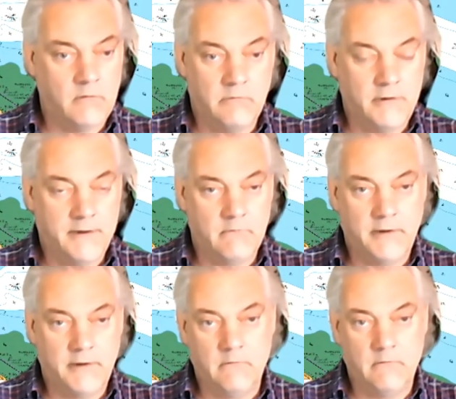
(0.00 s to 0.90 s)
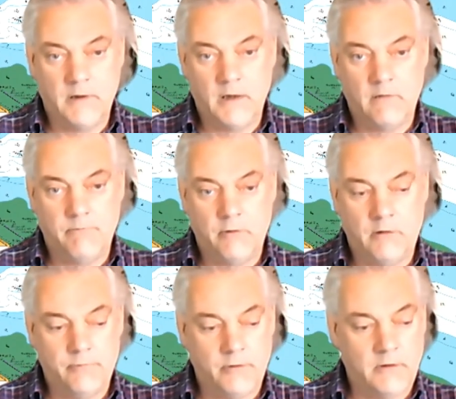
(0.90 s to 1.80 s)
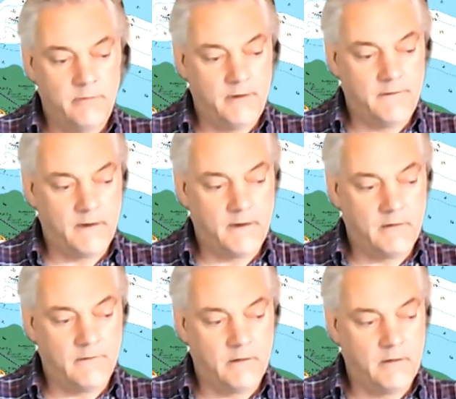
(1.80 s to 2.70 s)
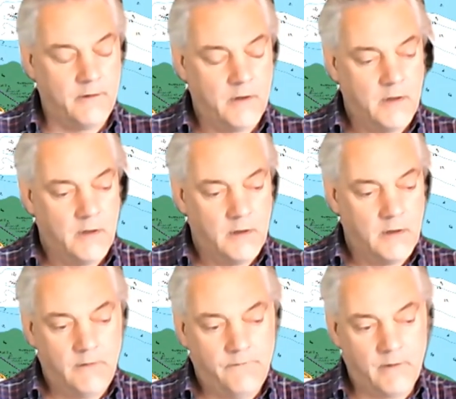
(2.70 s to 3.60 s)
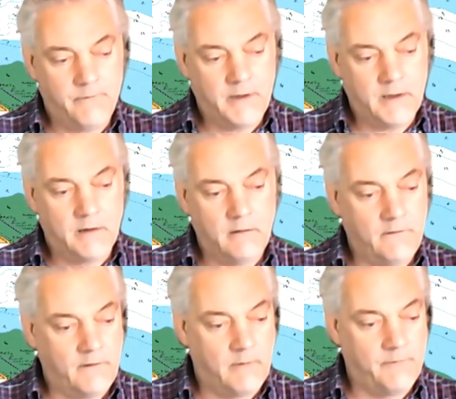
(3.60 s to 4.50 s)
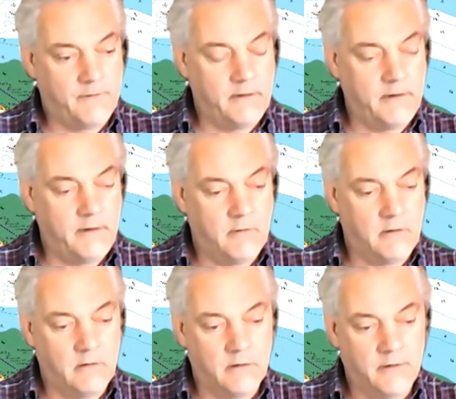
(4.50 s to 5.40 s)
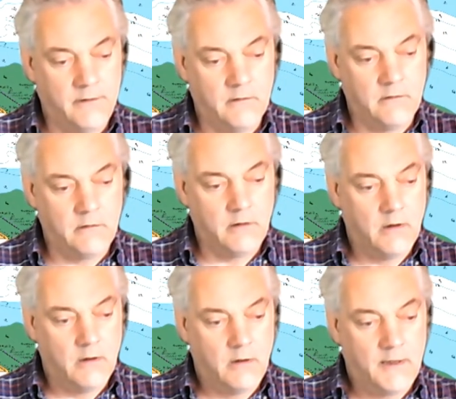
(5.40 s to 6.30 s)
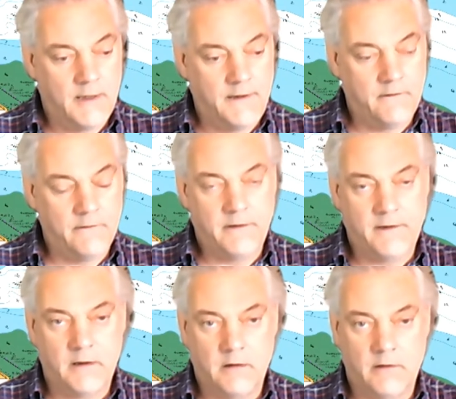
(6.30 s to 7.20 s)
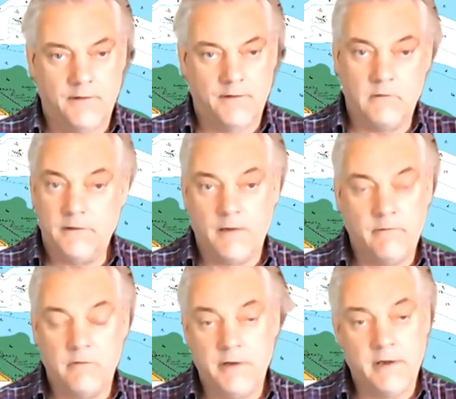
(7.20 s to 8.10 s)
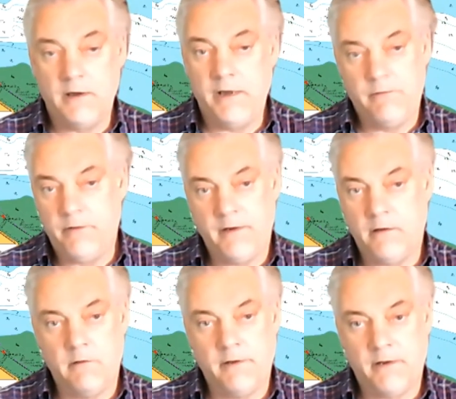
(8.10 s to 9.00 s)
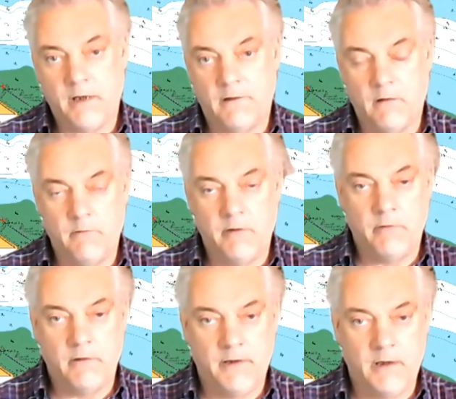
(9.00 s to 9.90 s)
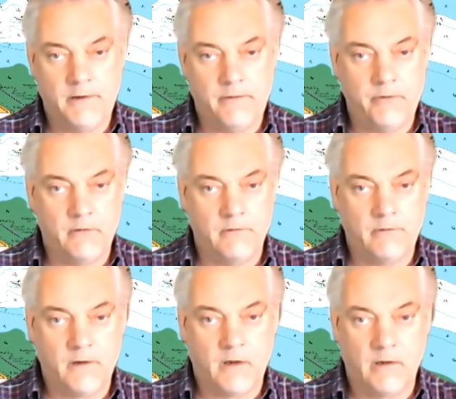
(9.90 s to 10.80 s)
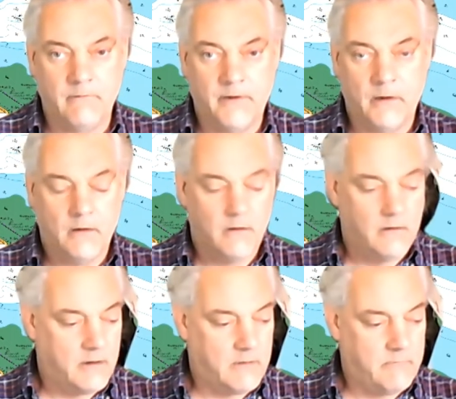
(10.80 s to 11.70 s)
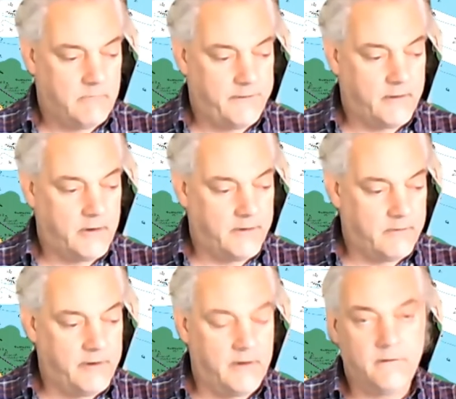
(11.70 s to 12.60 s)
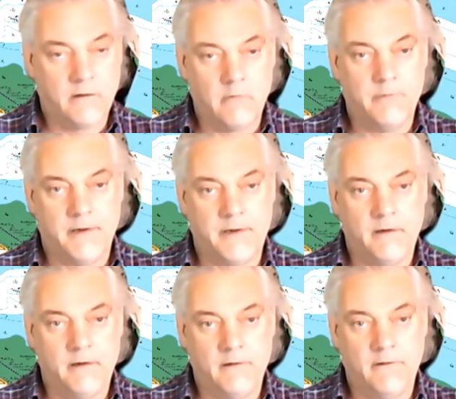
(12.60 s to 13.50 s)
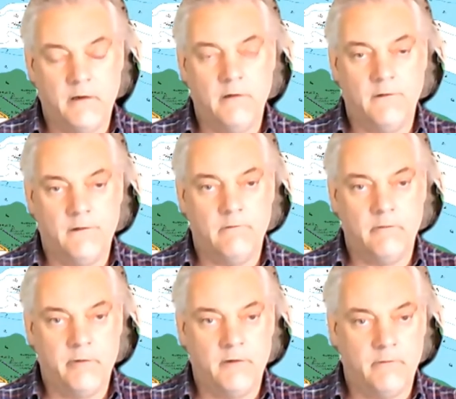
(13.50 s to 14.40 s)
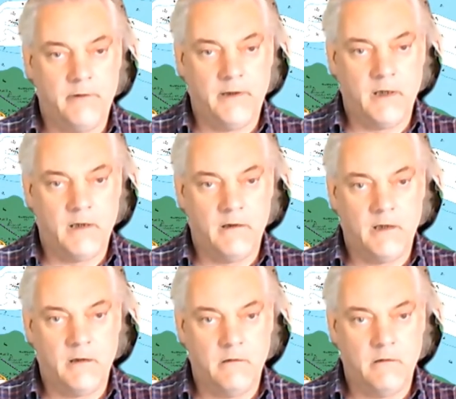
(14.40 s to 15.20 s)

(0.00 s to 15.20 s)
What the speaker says: We can pull the bits out, and if something goes absolutely wrong and you're late on the deadline or whatever, we can even deal with that. I mean, we're in difficult times, and we're trying to be as accommodating to students as we possibly can, Daniel.